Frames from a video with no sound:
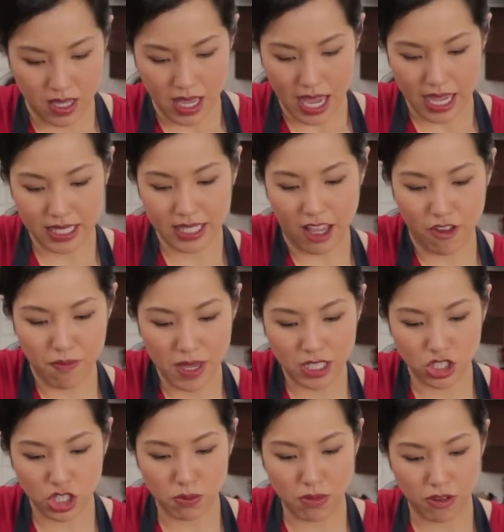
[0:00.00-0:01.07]
As I've
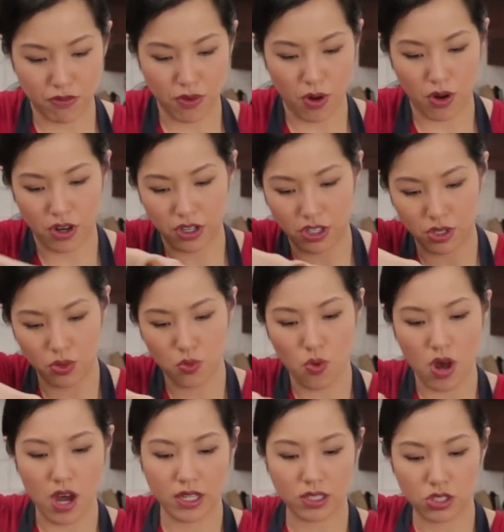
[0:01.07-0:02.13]
mentioned before, you
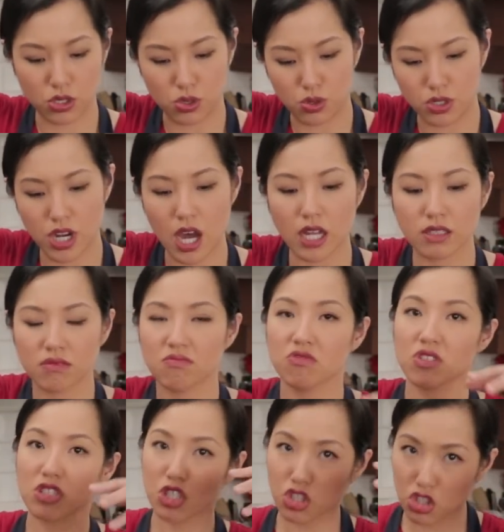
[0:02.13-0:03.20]
want to not
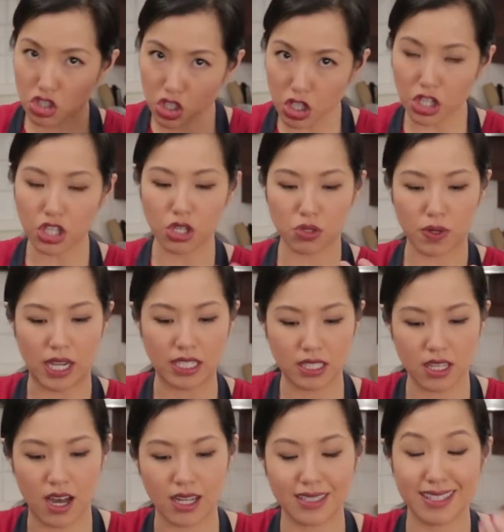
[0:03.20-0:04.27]
stir your
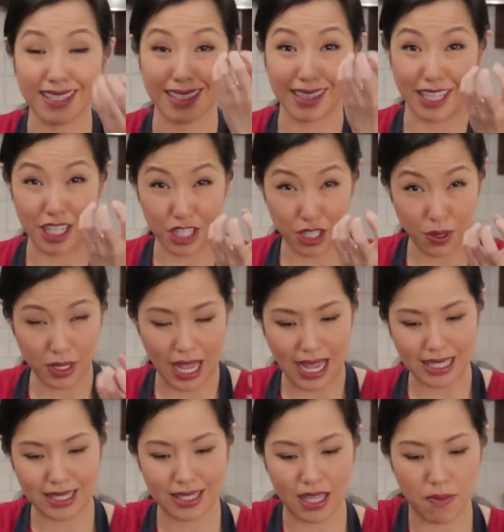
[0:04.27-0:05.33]
rice constantly so it
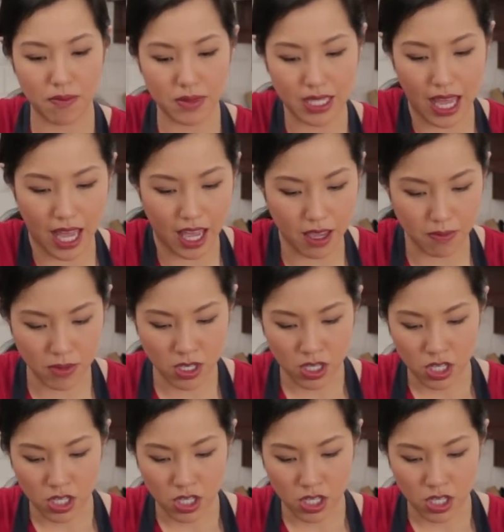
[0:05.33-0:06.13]
has some time